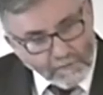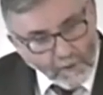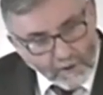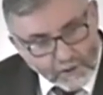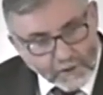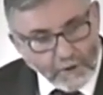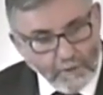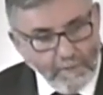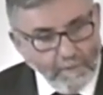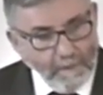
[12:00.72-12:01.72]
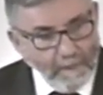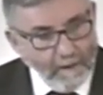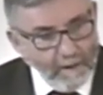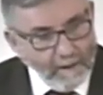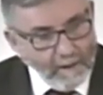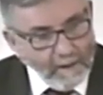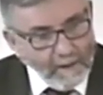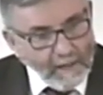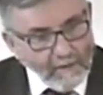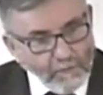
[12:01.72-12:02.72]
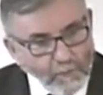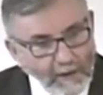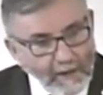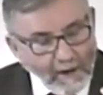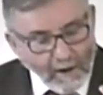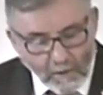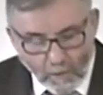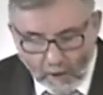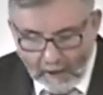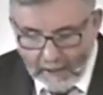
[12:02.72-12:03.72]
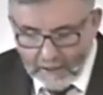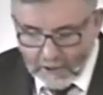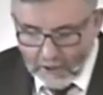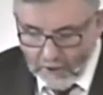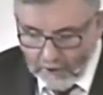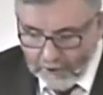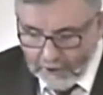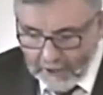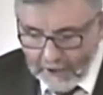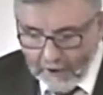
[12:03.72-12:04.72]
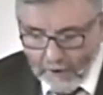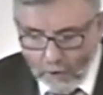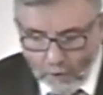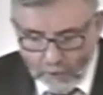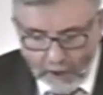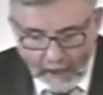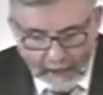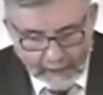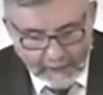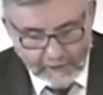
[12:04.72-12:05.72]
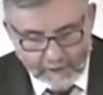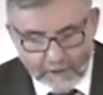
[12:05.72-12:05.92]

first group, if we are wise and learned in our own eyes,